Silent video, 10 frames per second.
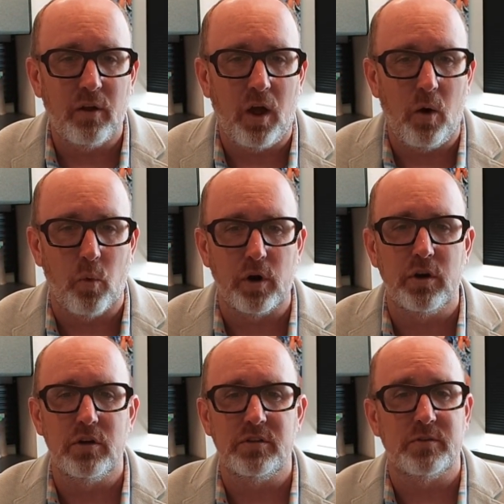
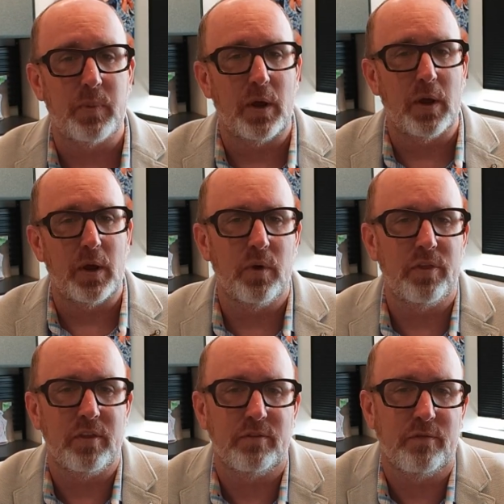workers, especially
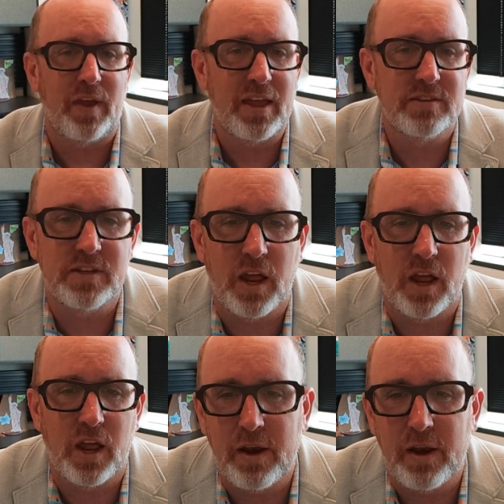with this advanced
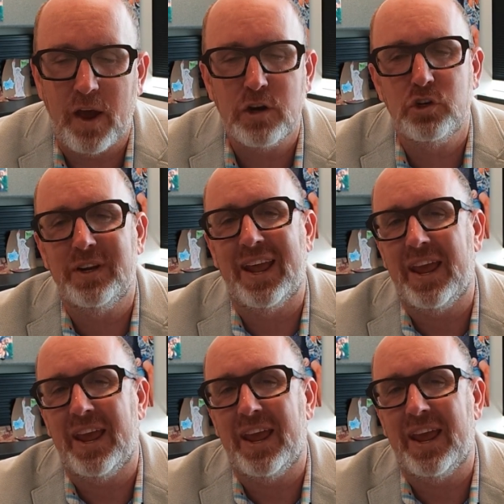manufacturing,